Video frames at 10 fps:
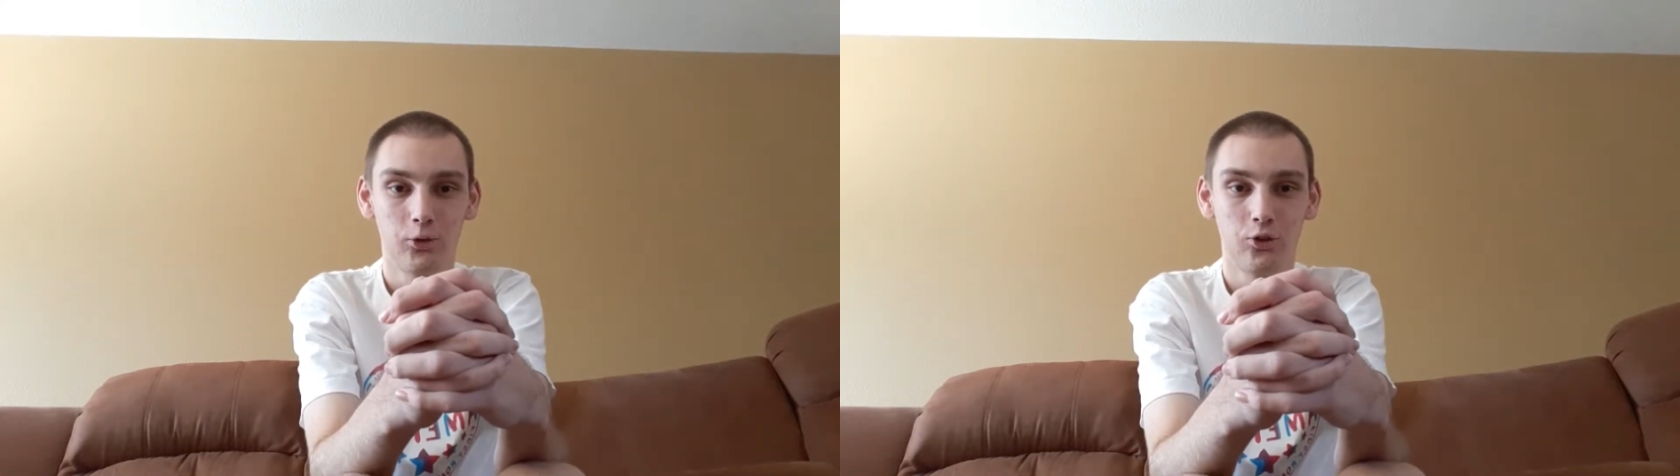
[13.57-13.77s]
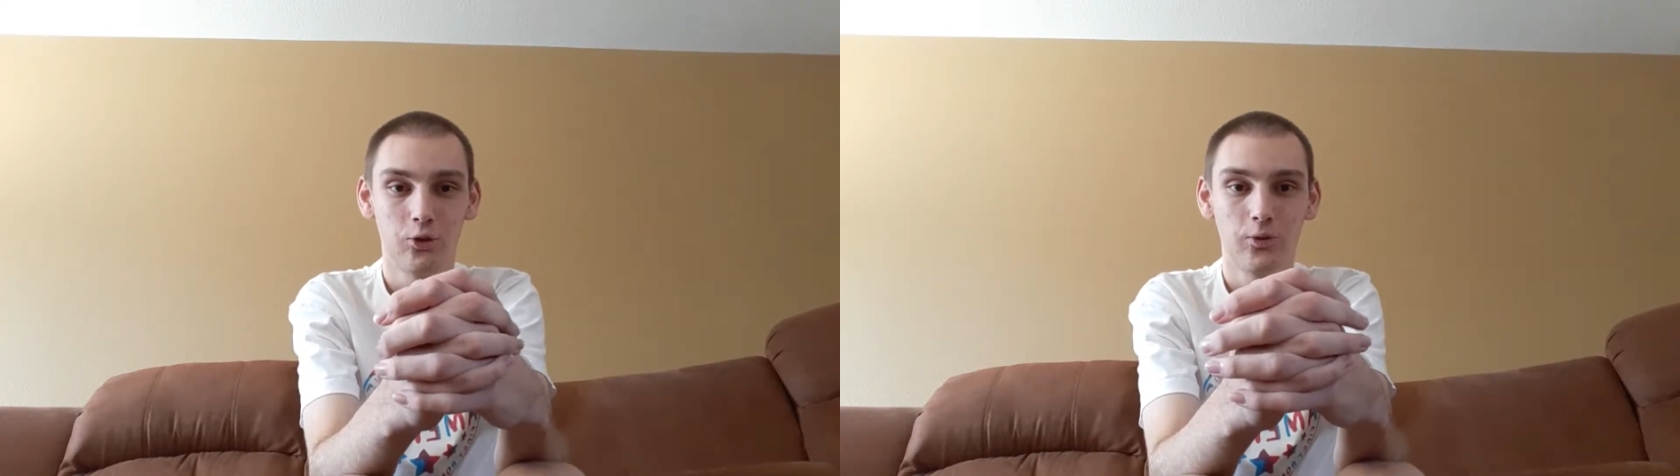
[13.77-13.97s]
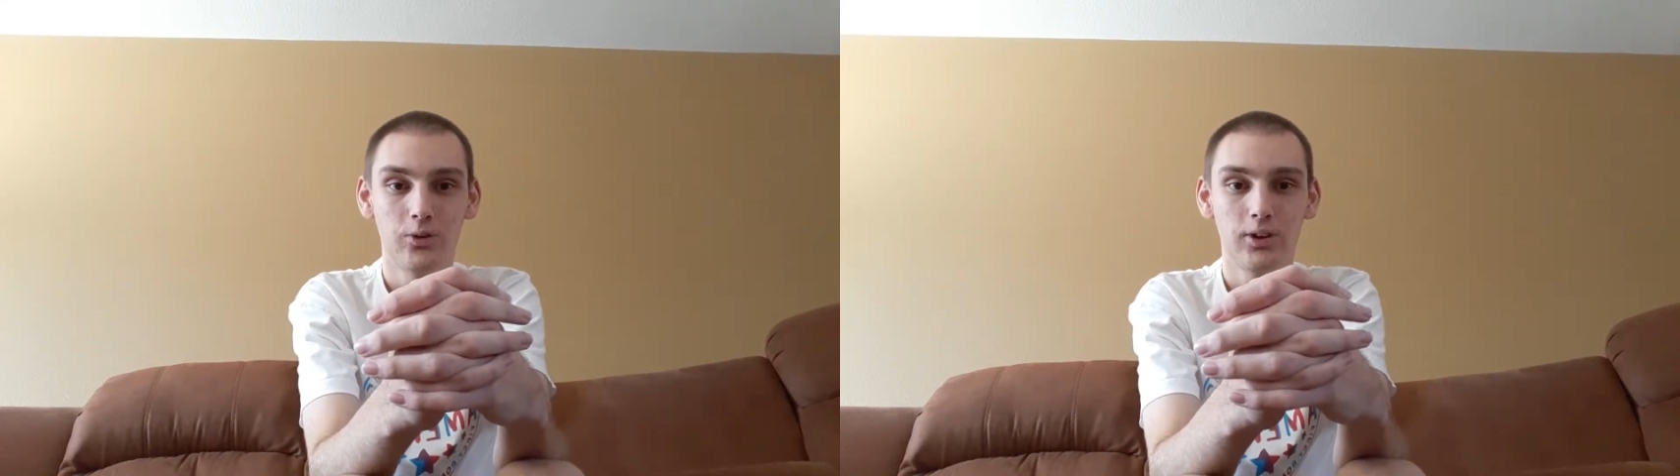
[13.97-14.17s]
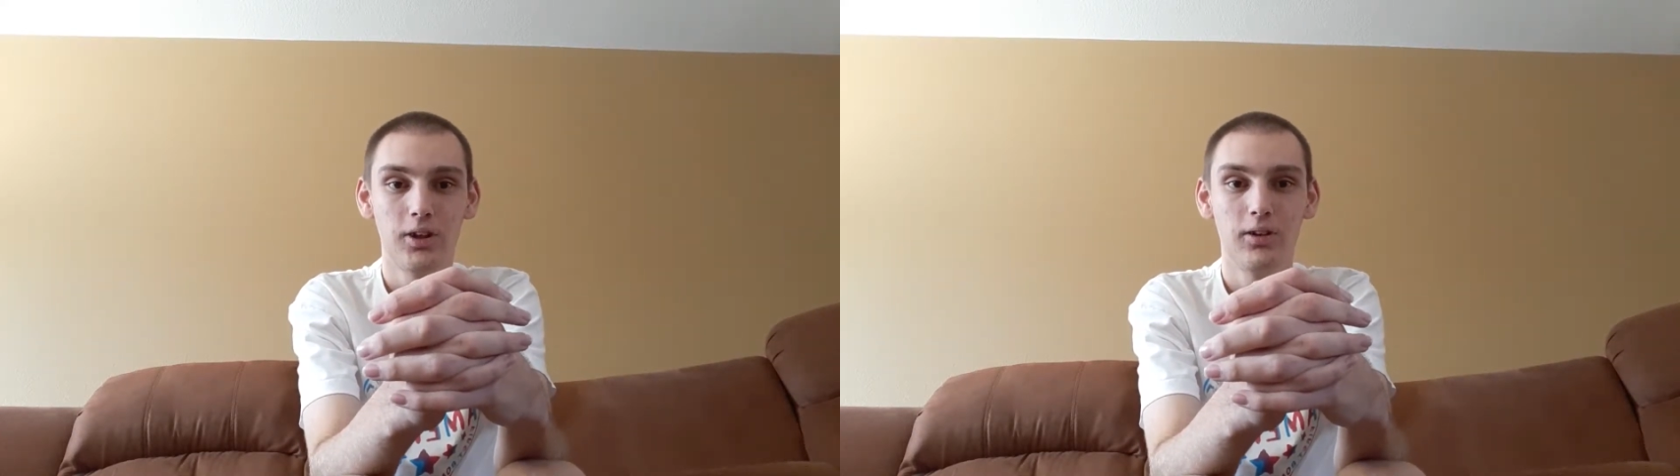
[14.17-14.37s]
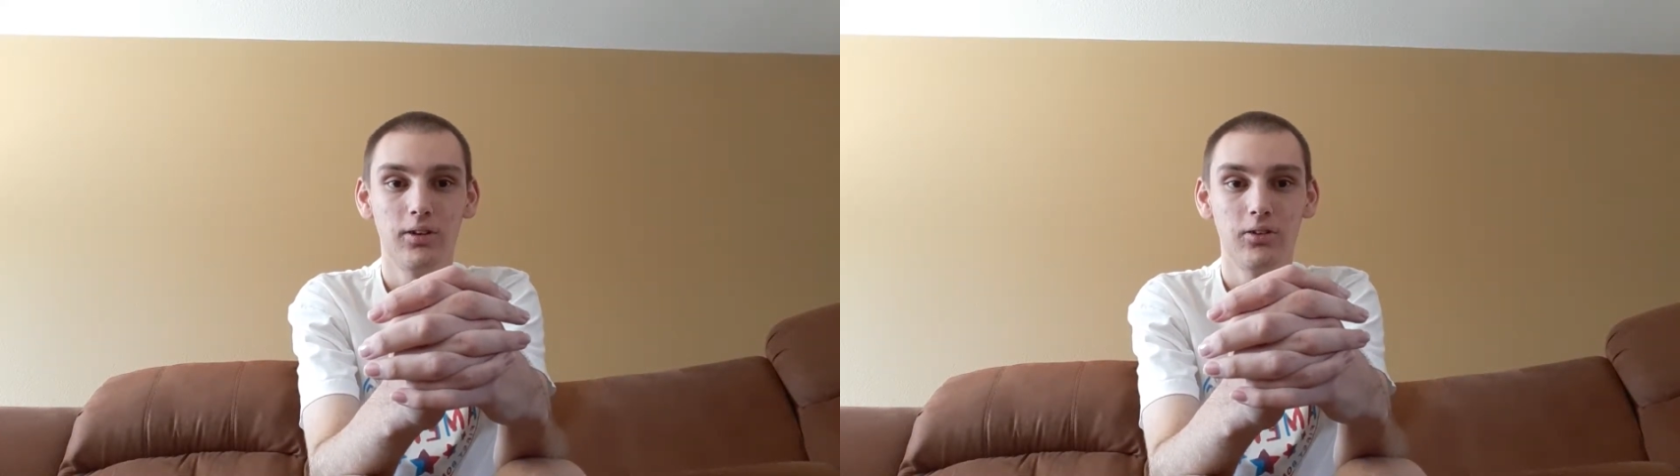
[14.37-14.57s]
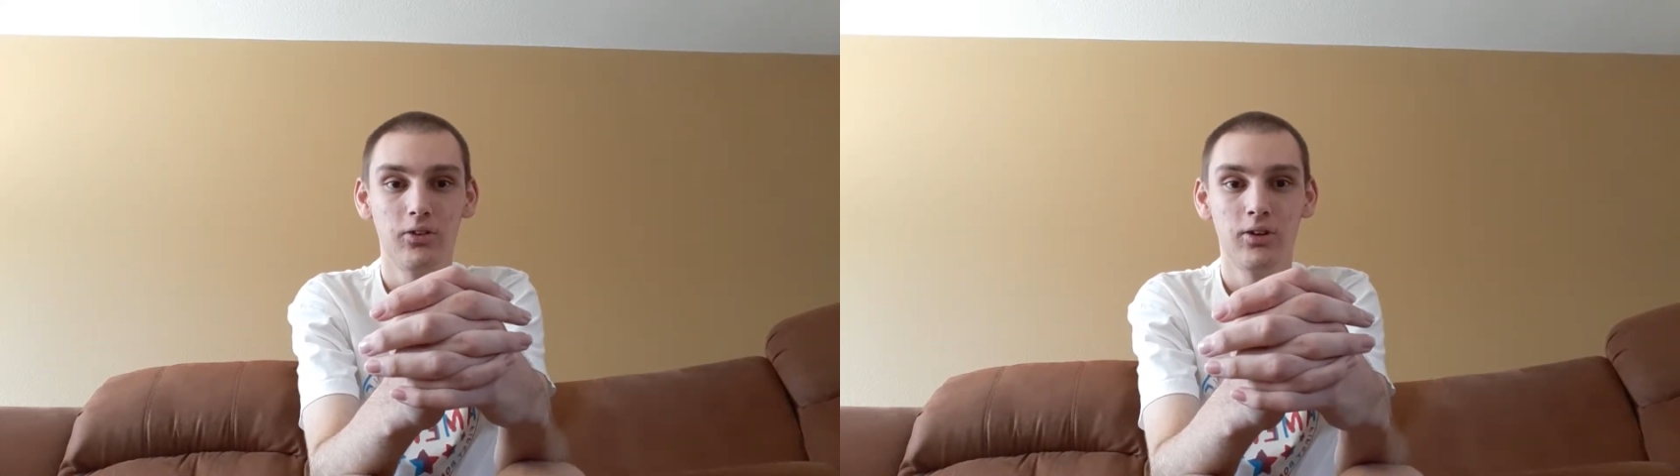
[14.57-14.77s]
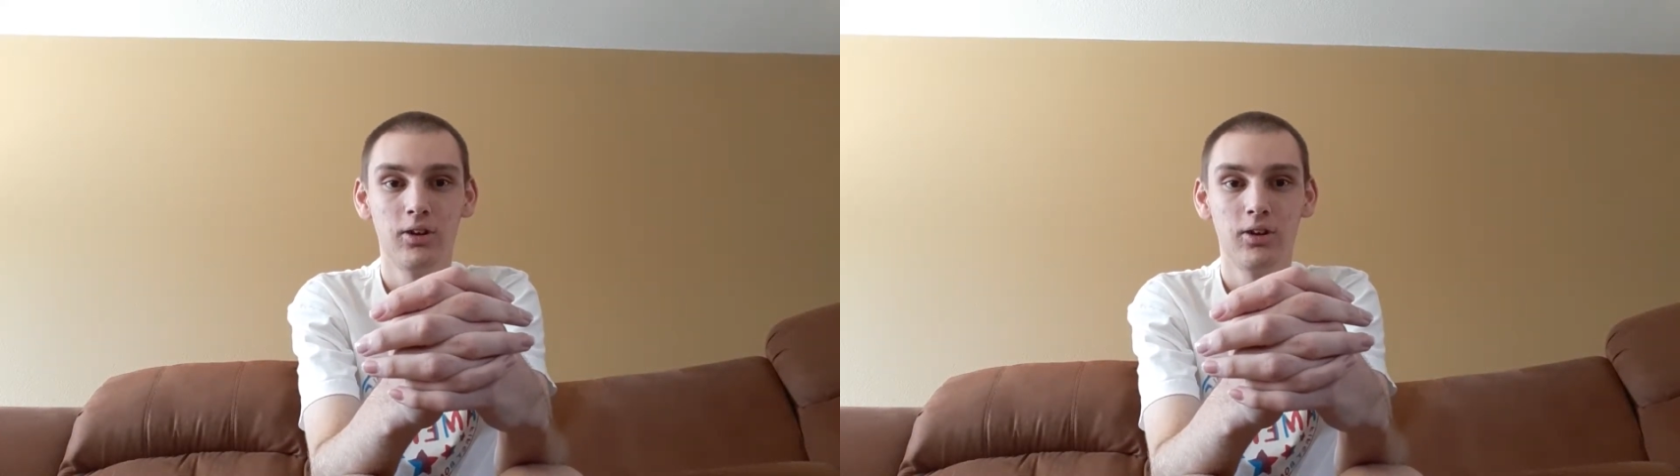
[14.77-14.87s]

which it's located